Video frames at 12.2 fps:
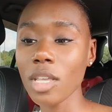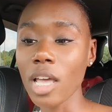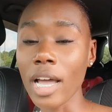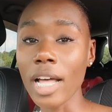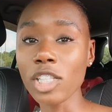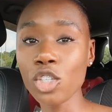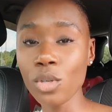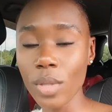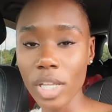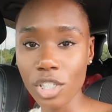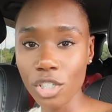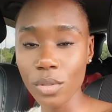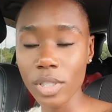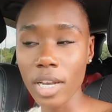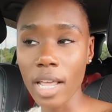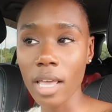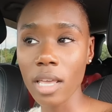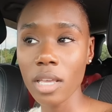I got 2 that's due
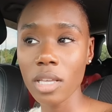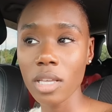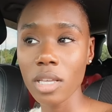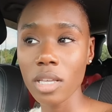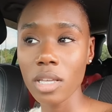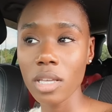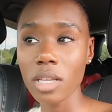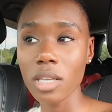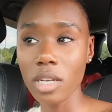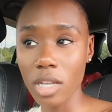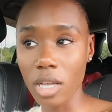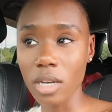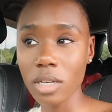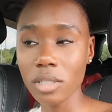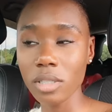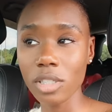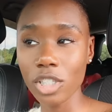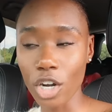today, done,
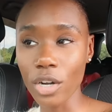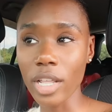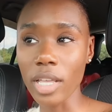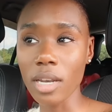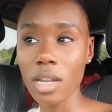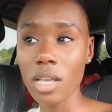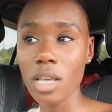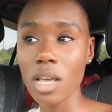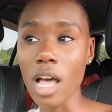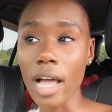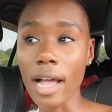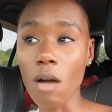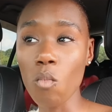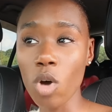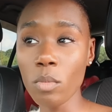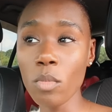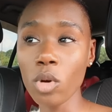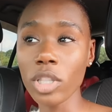turned in. I got
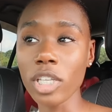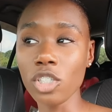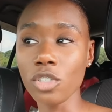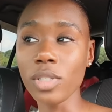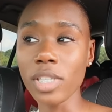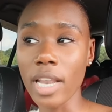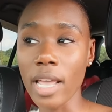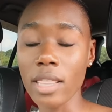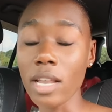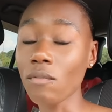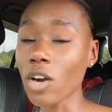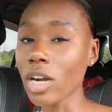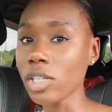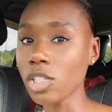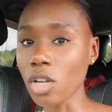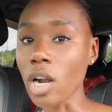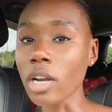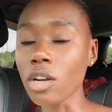1 more that's due today that I've already
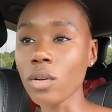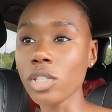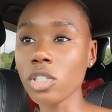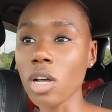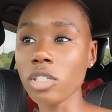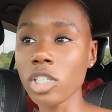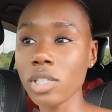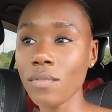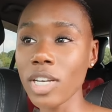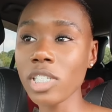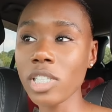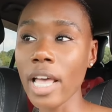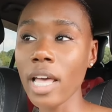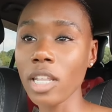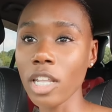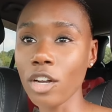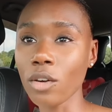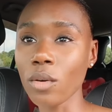started on. So I'll just finish
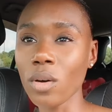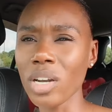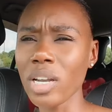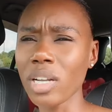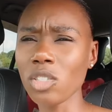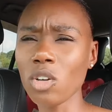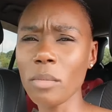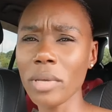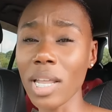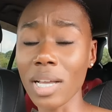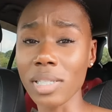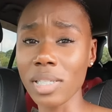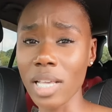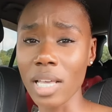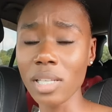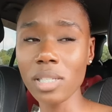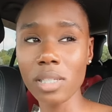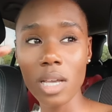that later on. And that's gonna be like a
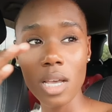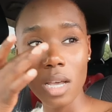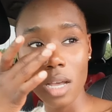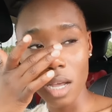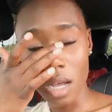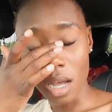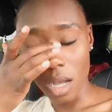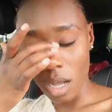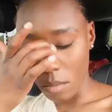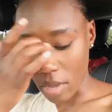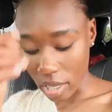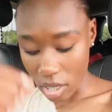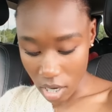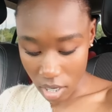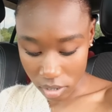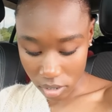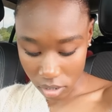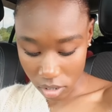test. I
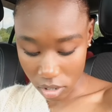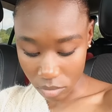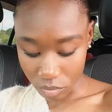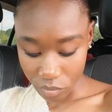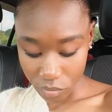cannot see.